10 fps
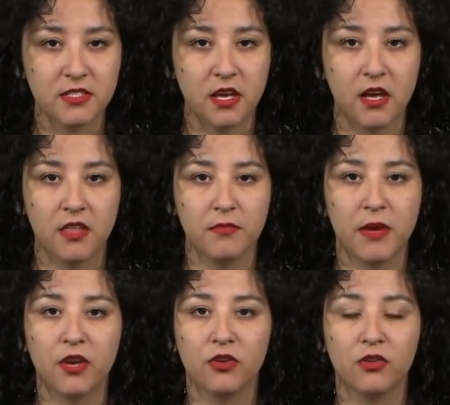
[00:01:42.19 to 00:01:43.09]
The
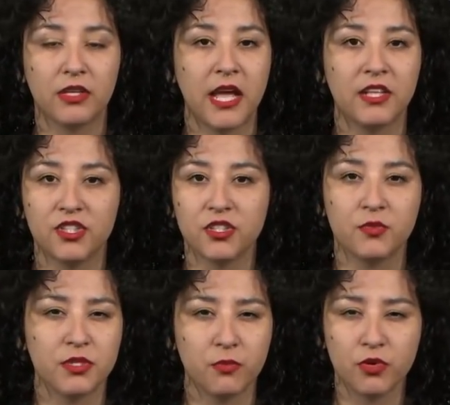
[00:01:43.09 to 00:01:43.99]
medical negligence was
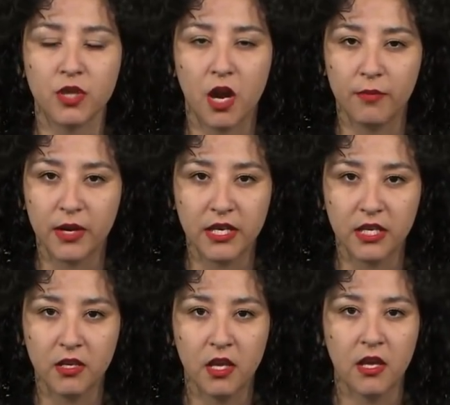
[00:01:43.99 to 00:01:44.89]
the most heartbreaking.